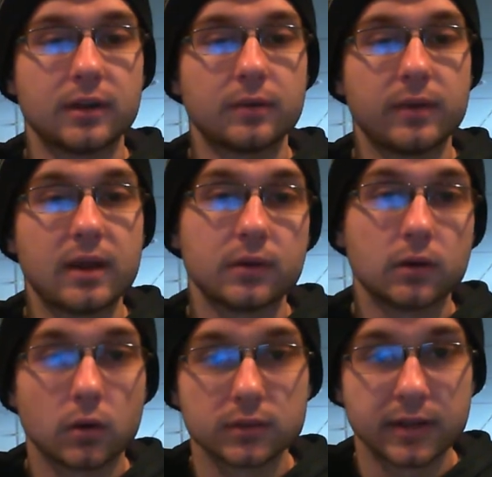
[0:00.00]
and we have a
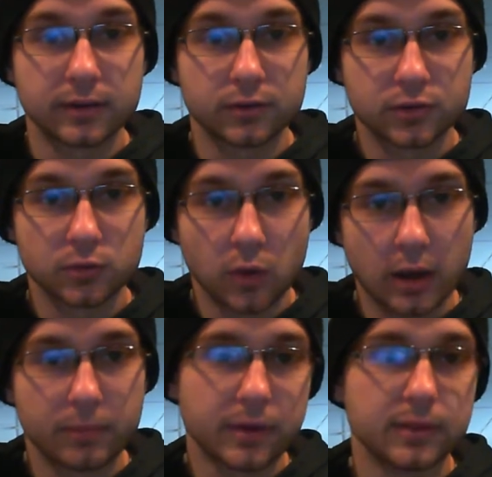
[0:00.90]
goaltender
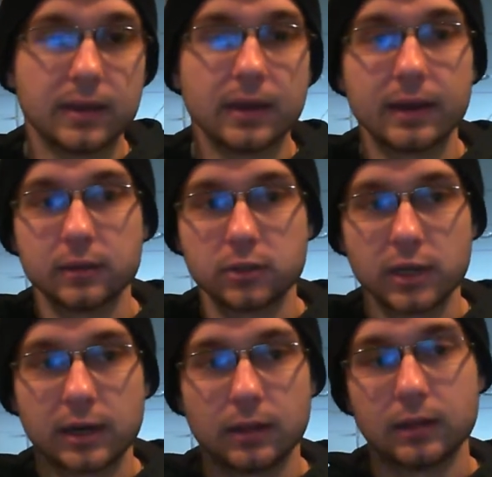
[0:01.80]
swap in the
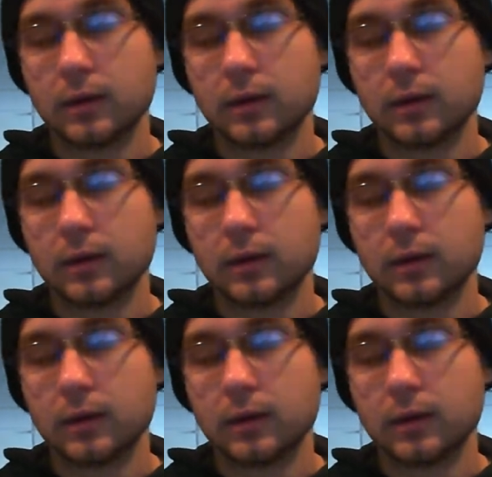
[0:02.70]
NHL.